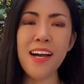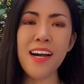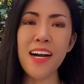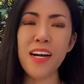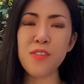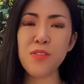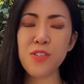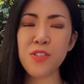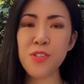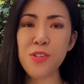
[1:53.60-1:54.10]

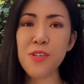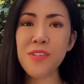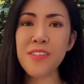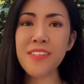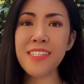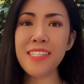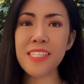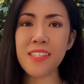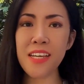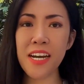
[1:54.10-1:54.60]
Now,
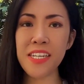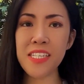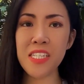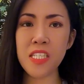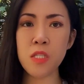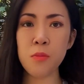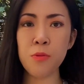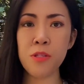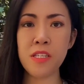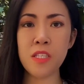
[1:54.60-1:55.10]
certain design
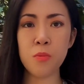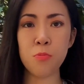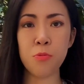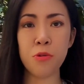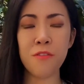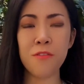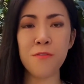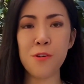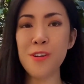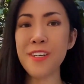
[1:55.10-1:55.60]
disciplines
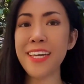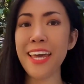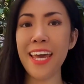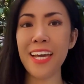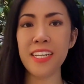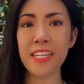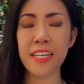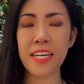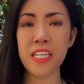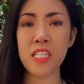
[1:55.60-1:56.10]
prefer
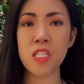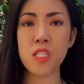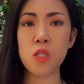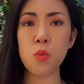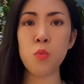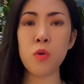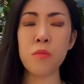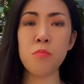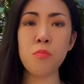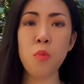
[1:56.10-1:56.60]
candidates
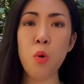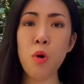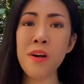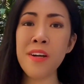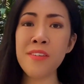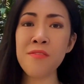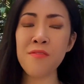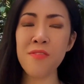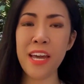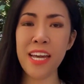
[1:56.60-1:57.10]
with more
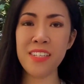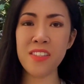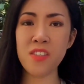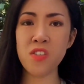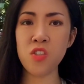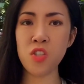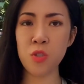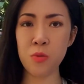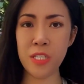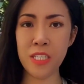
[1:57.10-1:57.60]
advanced
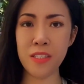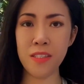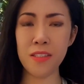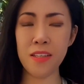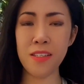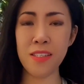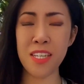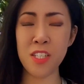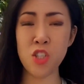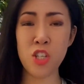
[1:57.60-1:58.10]
degrees,
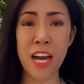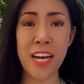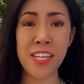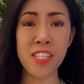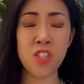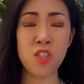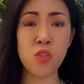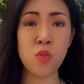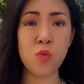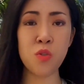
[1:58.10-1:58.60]
such
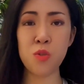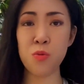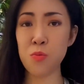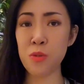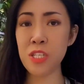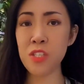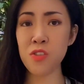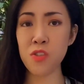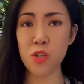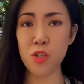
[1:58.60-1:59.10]
as user
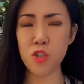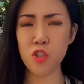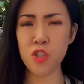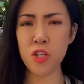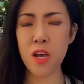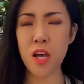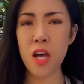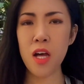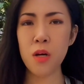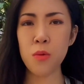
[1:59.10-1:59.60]
research,
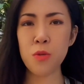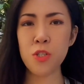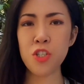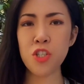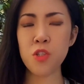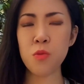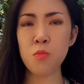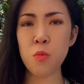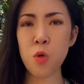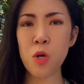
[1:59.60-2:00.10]
which
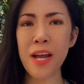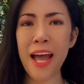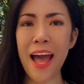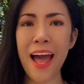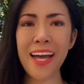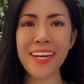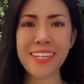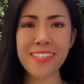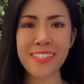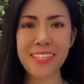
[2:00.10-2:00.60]
is more
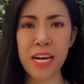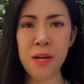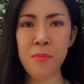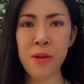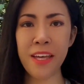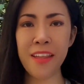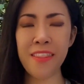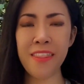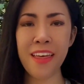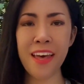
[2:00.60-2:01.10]

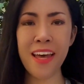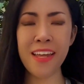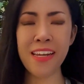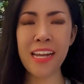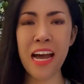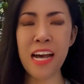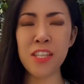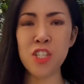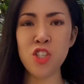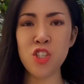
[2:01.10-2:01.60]
academic than
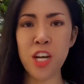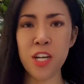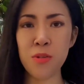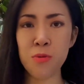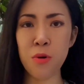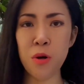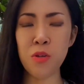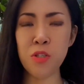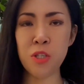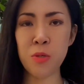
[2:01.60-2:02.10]
the
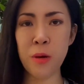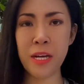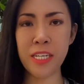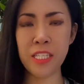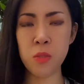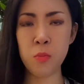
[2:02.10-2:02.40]
general UX